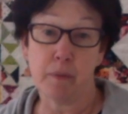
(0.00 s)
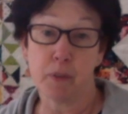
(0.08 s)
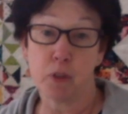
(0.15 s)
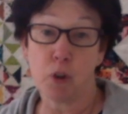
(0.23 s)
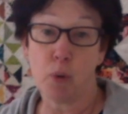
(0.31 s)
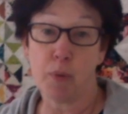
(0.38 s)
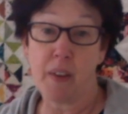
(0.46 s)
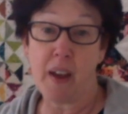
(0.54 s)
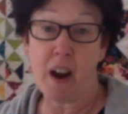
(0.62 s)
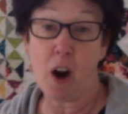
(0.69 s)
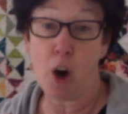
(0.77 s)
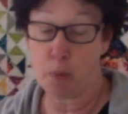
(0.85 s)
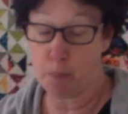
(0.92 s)
So they
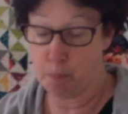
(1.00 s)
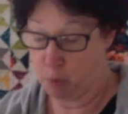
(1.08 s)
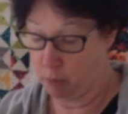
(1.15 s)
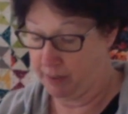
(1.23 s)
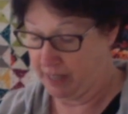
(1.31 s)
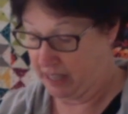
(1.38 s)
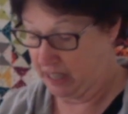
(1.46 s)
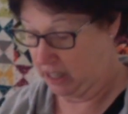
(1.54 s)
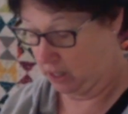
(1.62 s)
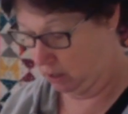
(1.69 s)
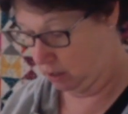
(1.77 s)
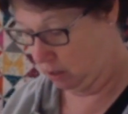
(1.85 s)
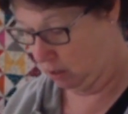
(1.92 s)
are moving
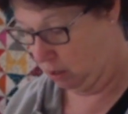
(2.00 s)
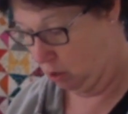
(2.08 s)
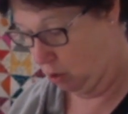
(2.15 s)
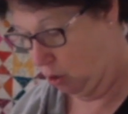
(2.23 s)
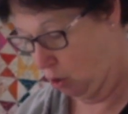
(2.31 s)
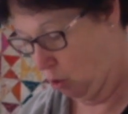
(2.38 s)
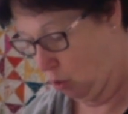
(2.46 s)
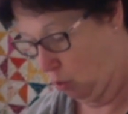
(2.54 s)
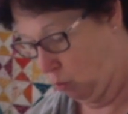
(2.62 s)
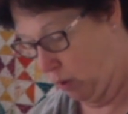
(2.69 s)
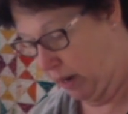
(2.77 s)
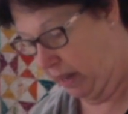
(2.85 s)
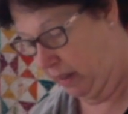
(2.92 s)
in
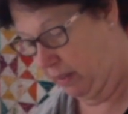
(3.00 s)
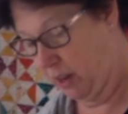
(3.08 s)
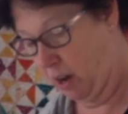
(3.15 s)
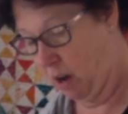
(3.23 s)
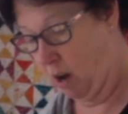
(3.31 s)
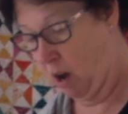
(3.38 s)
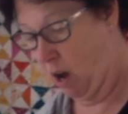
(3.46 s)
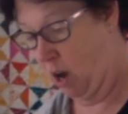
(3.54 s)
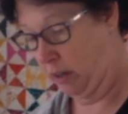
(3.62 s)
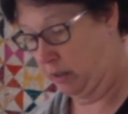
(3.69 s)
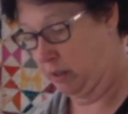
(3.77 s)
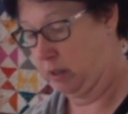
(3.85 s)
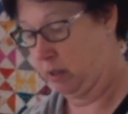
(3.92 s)
with
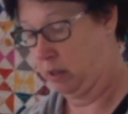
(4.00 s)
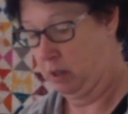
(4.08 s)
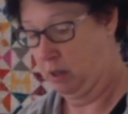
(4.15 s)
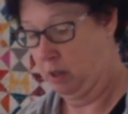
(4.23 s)
us